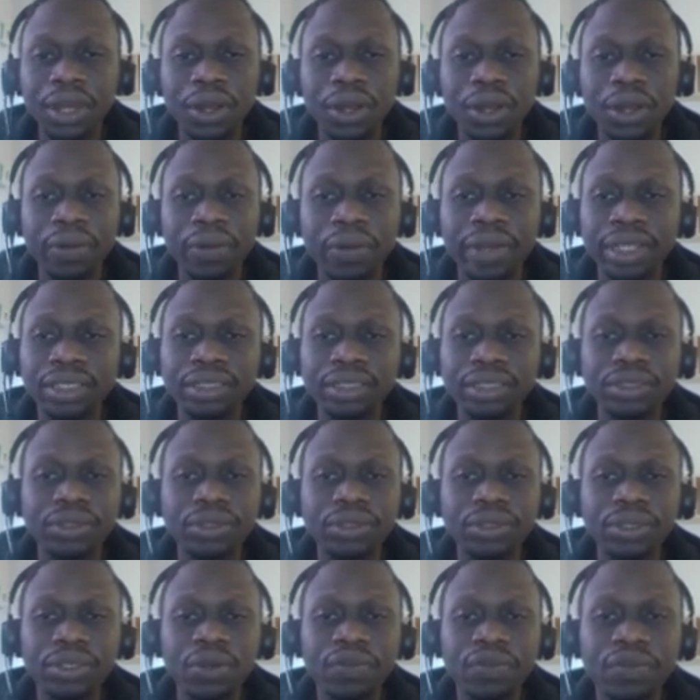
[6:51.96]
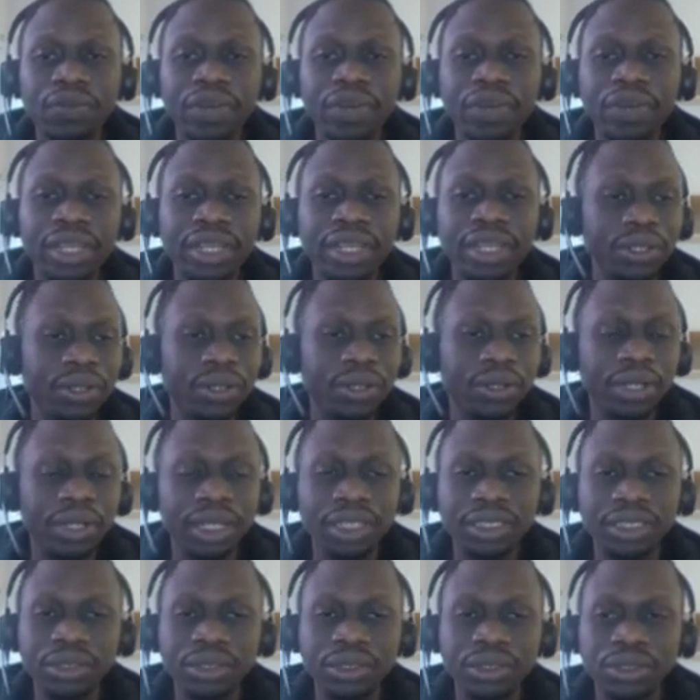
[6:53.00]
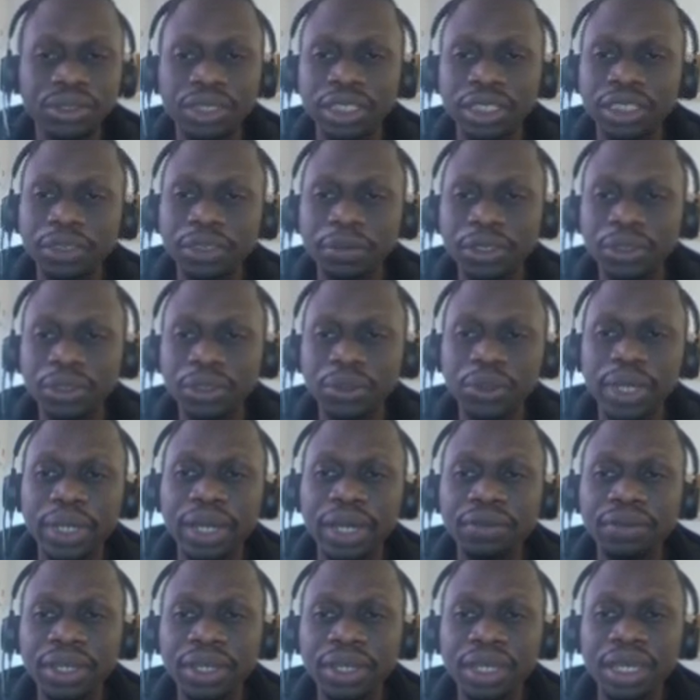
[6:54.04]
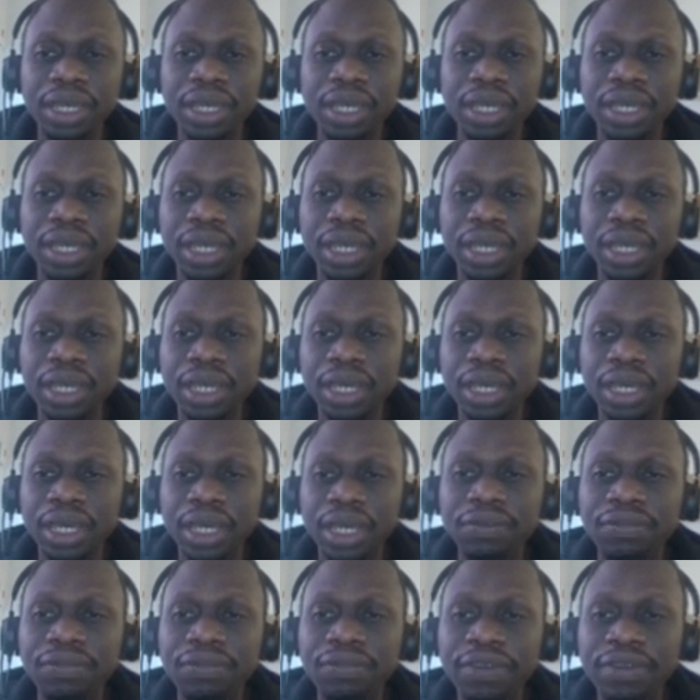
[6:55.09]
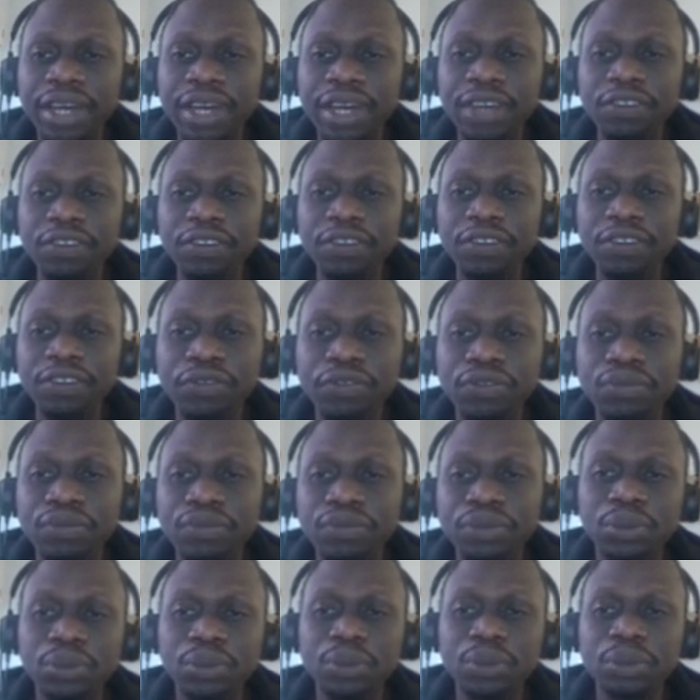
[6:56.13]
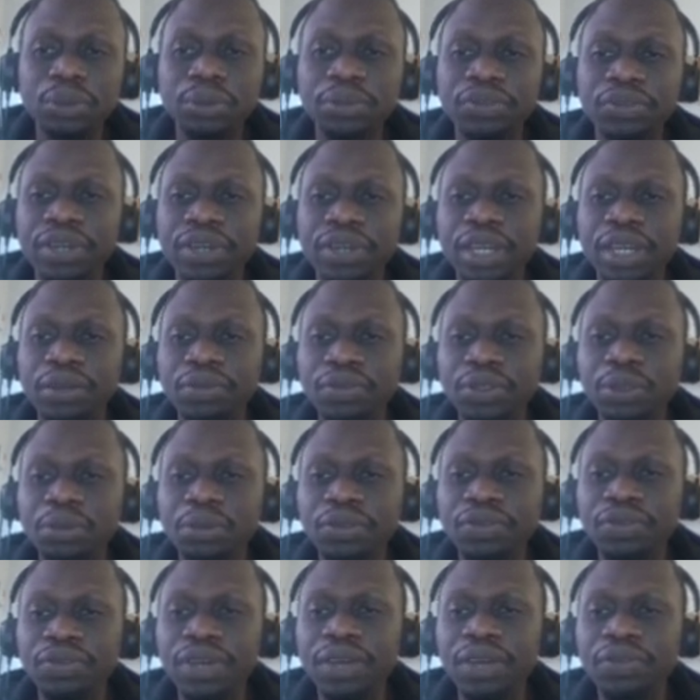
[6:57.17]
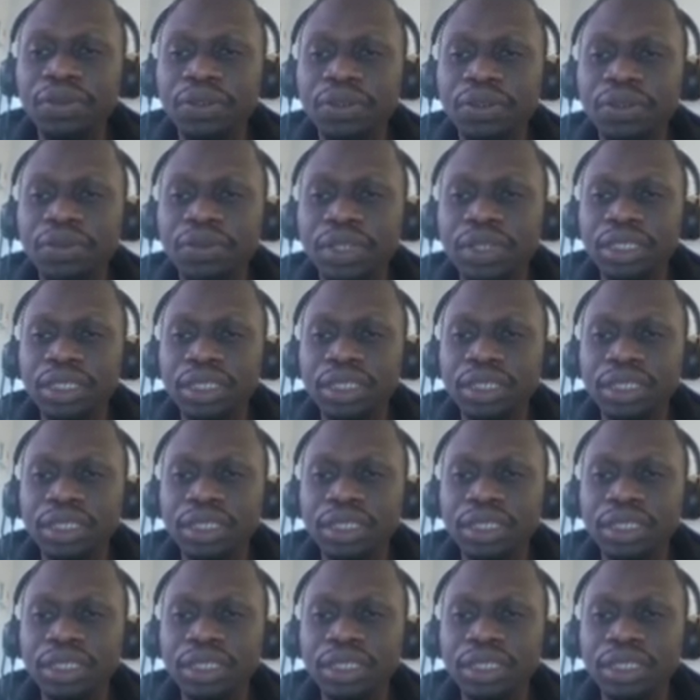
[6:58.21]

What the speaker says: Alright, so it converted every other thing to decimal. So we have 5, it won't be 5, it will be 500.